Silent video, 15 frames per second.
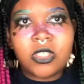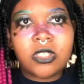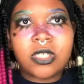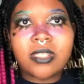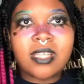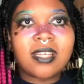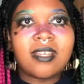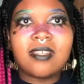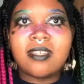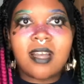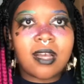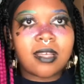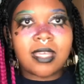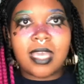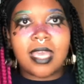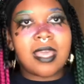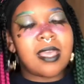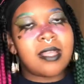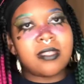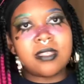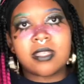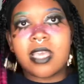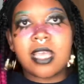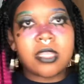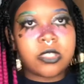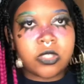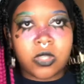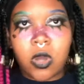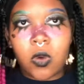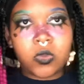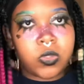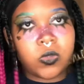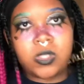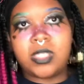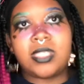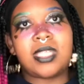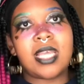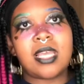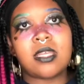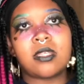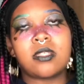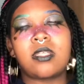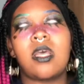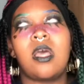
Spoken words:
they're young kids go through these things.